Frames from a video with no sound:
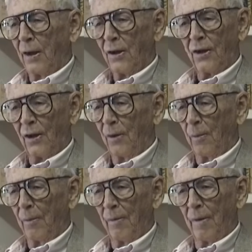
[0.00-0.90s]
so
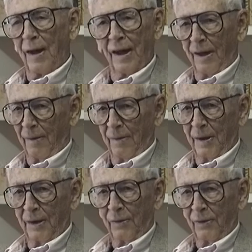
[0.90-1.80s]
mad at
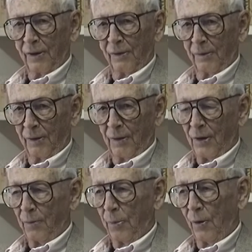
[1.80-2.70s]
me for, for
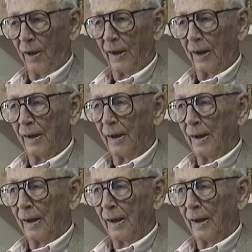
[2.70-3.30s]
supporting it